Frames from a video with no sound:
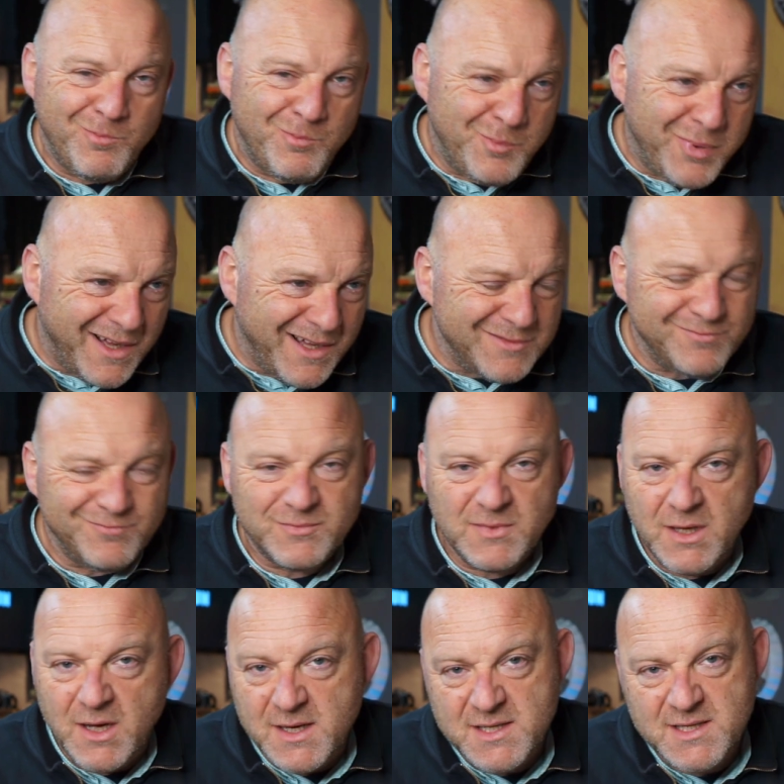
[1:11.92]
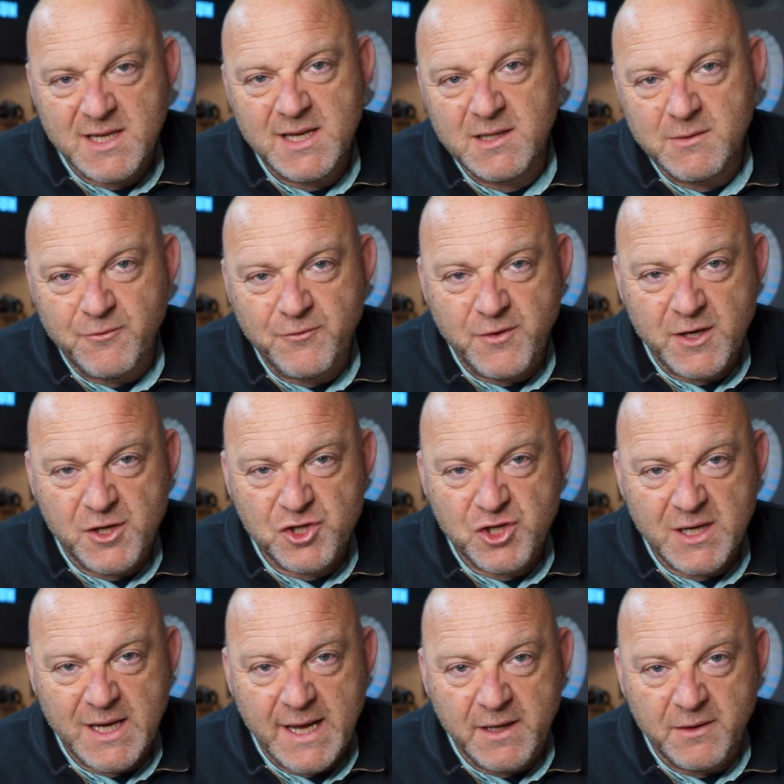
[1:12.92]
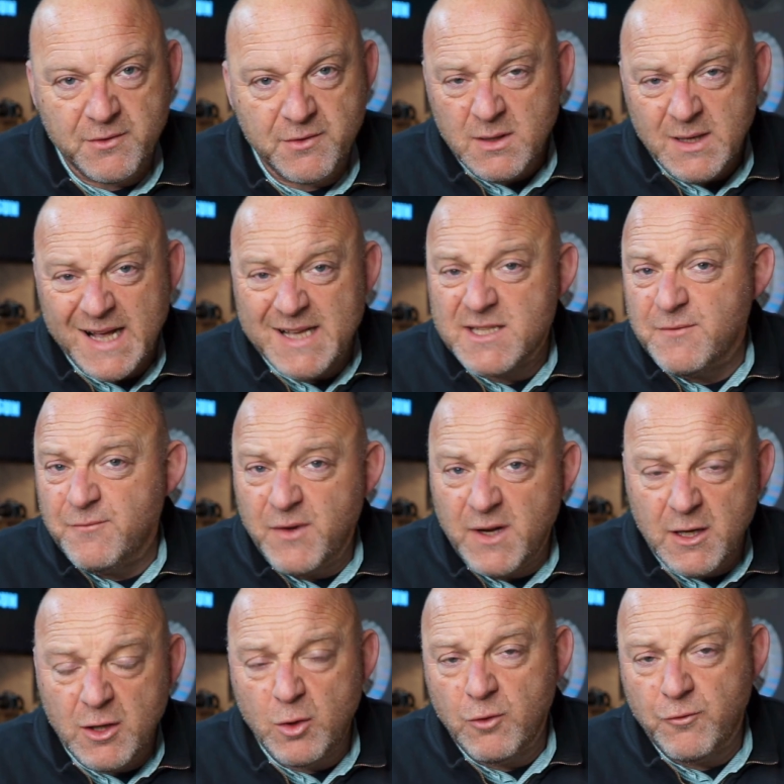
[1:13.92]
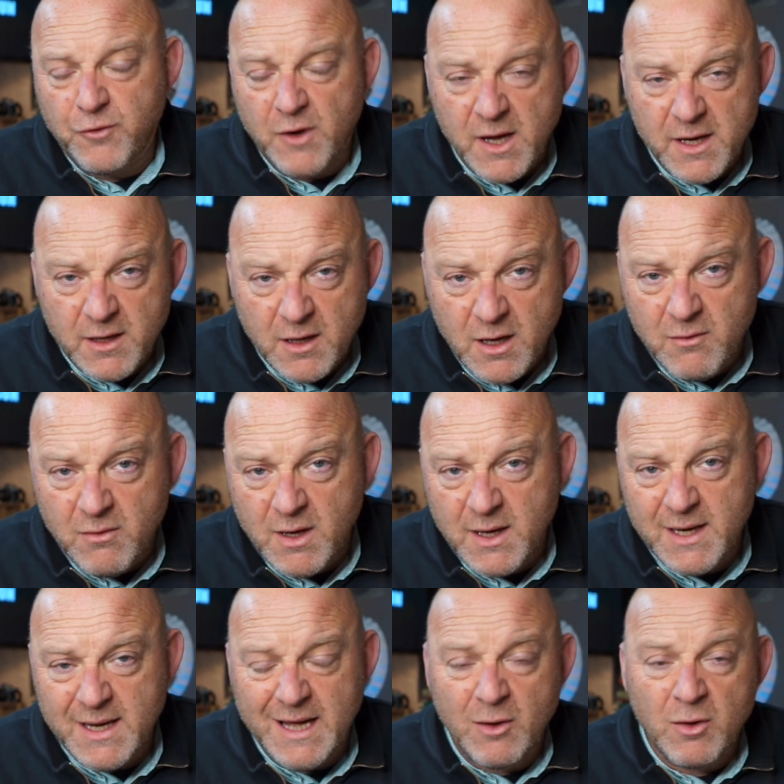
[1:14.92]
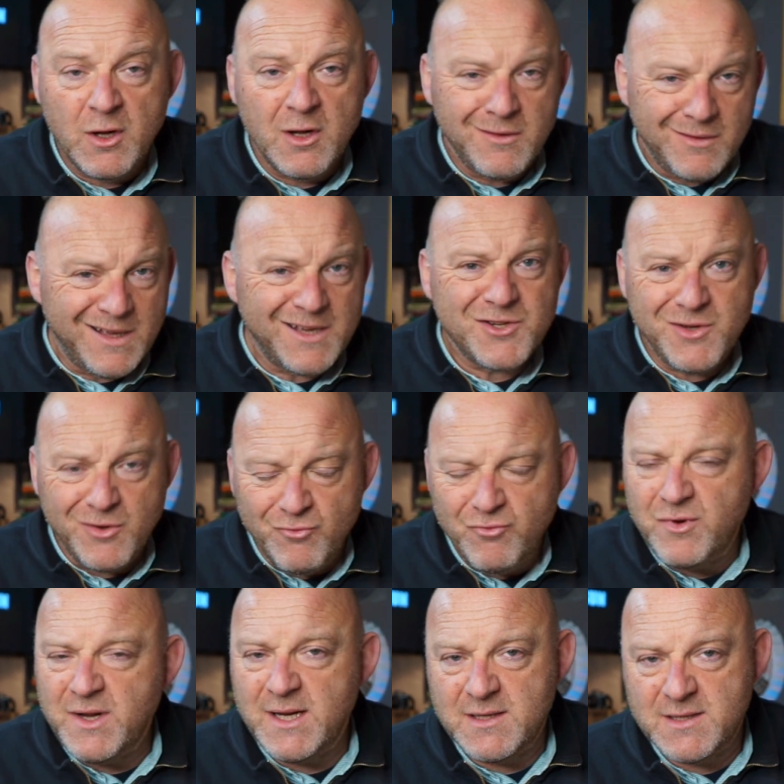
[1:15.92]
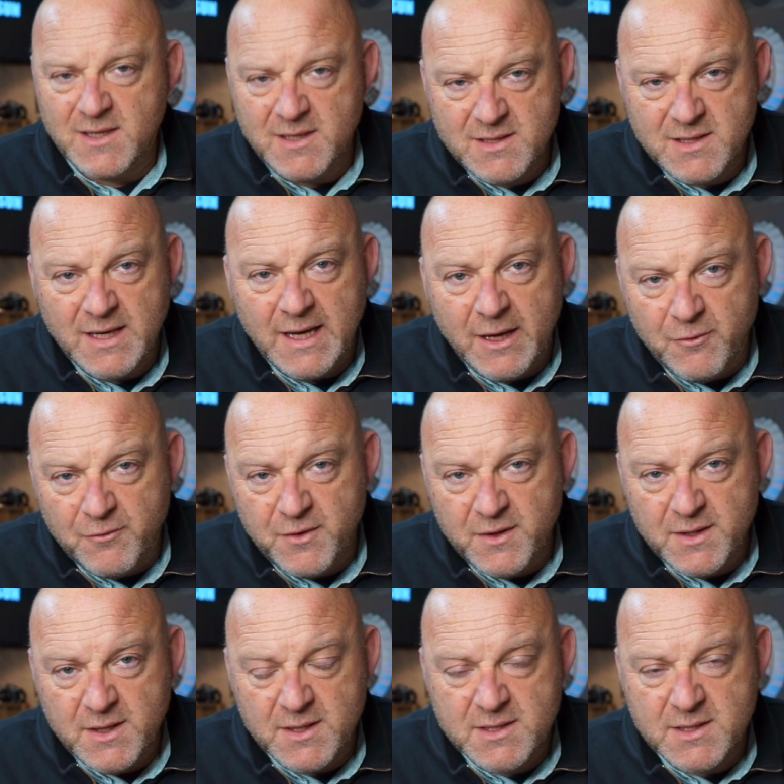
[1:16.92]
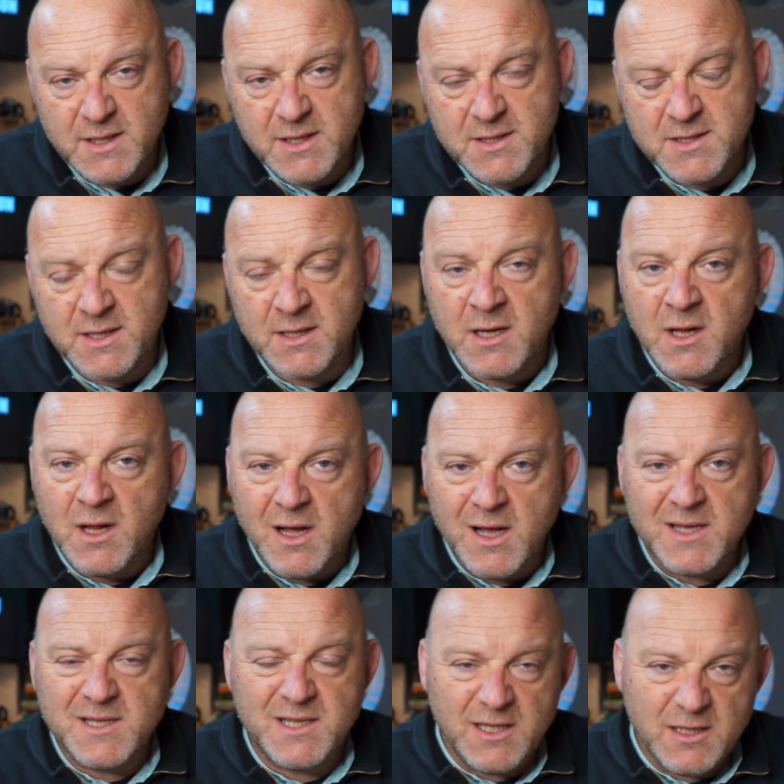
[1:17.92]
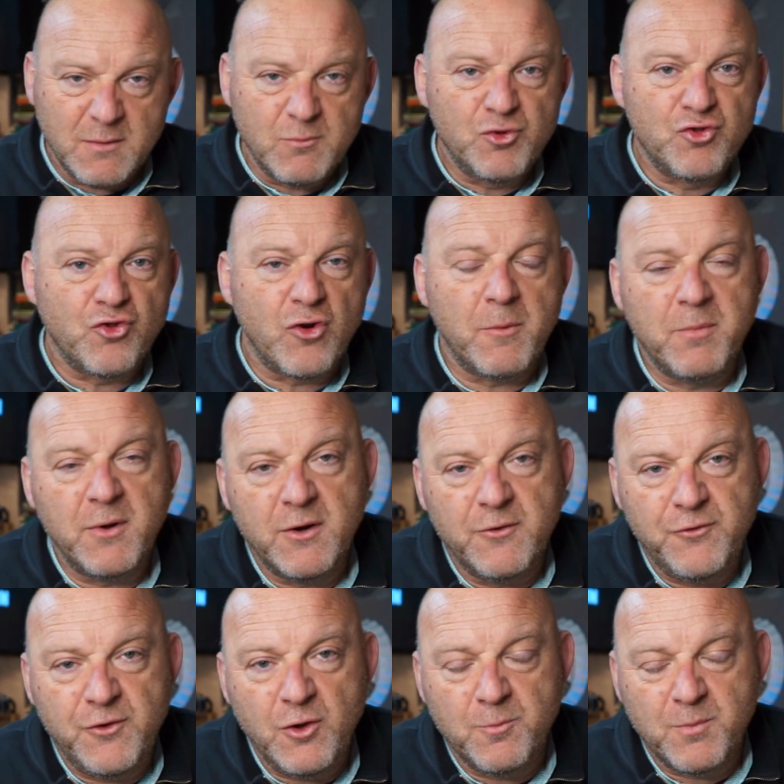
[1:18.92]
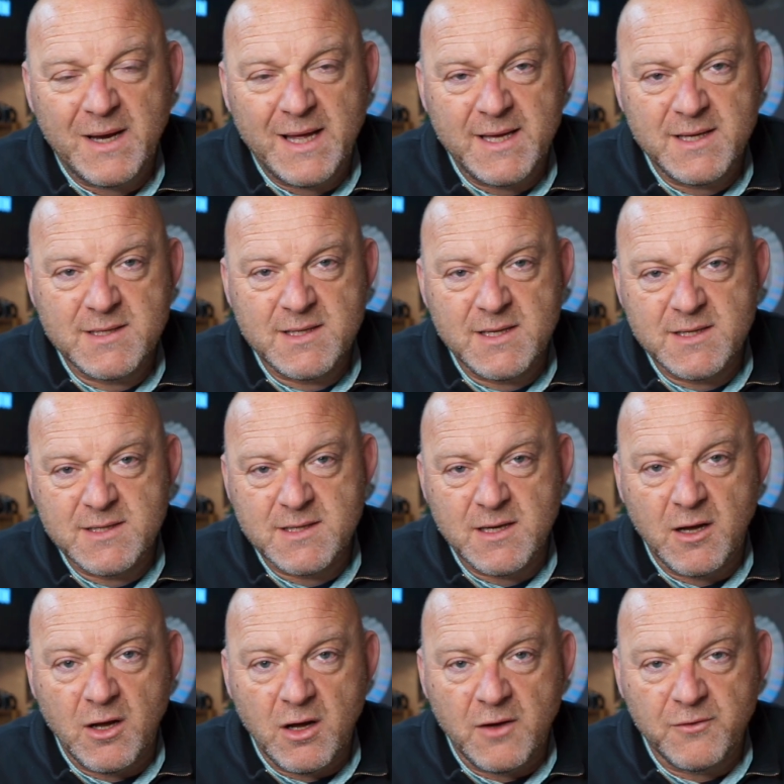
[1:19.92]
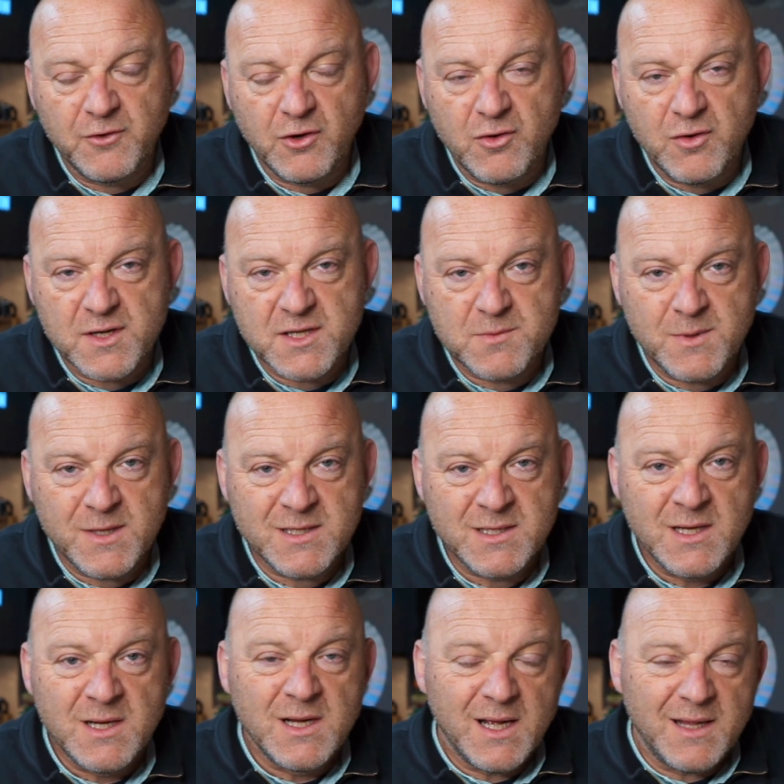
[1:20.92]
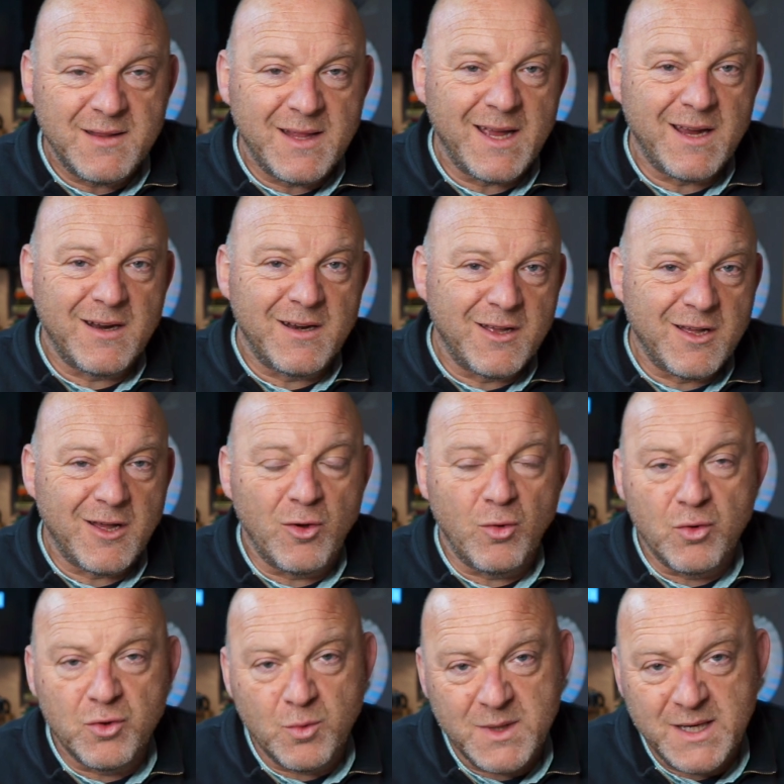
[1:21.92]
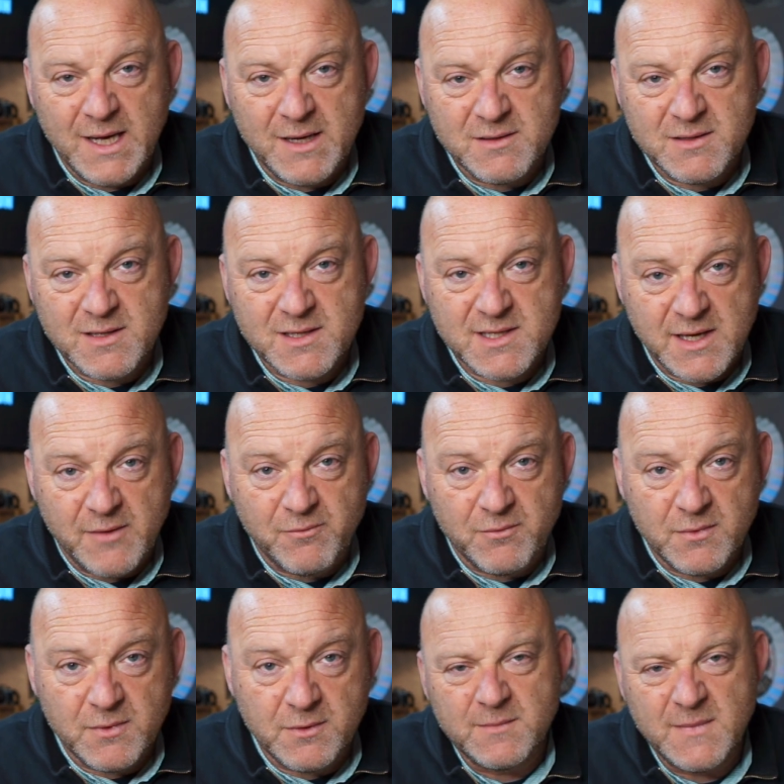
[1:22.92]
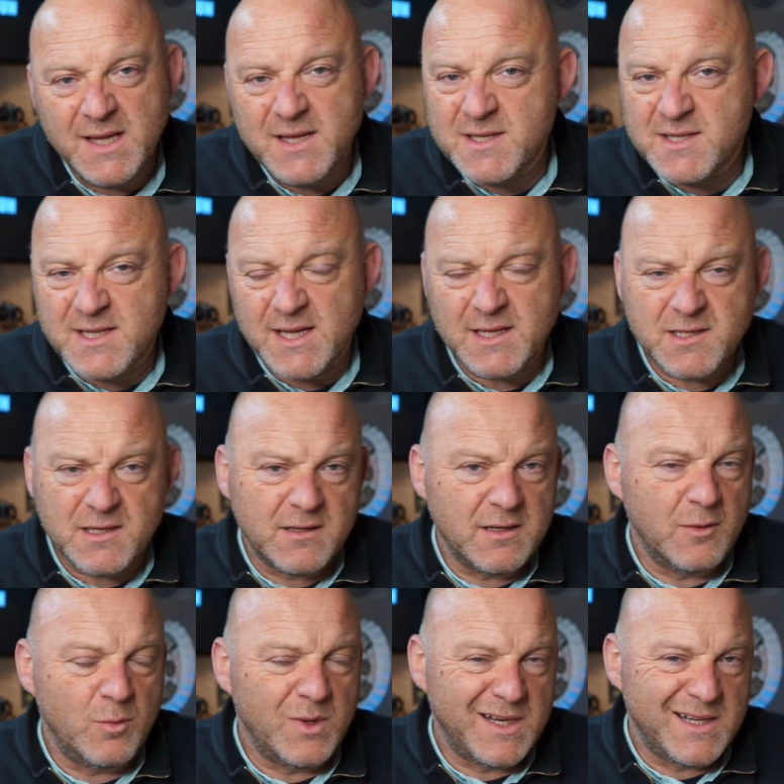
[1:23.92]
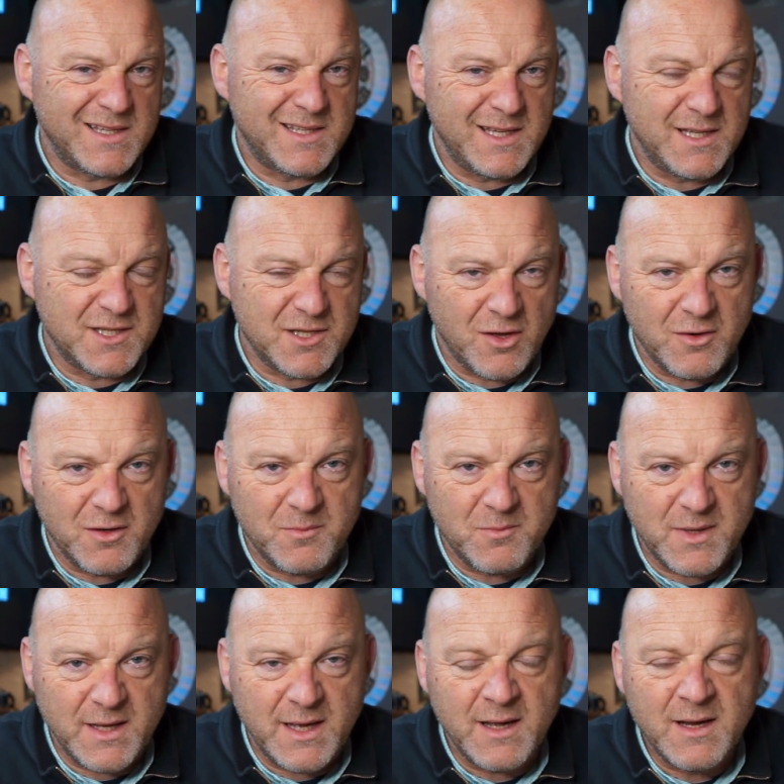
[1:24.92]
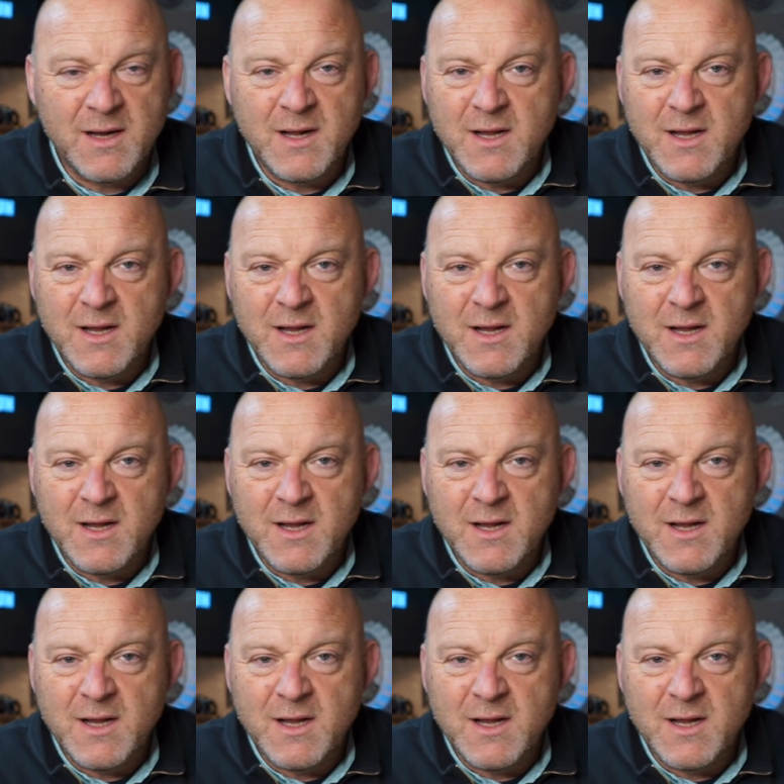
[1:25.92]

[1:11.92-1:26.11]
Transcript: but I see them finishing 8th. Aston Villa, who are flying high right now, they're actually a really decent outfit this season. I see them dropping a few places after Christmas, and they're going to go all the way down to 7th. In 6th, I think we're going to see Tottenham there.